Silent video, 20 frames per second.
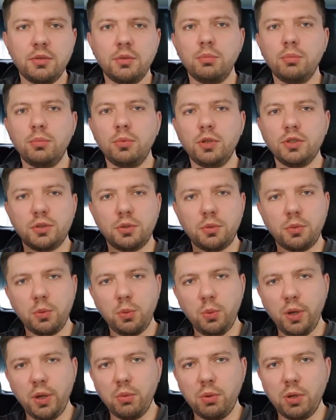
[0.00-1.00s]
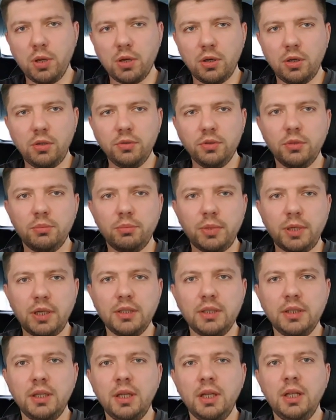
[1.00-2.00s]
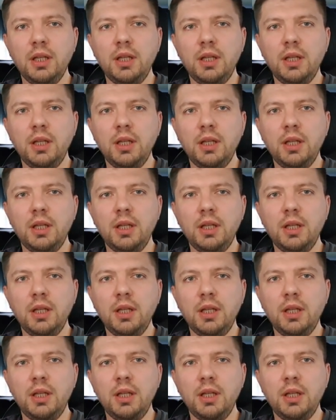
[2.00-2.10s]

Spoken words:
Most of the way we are autobahn,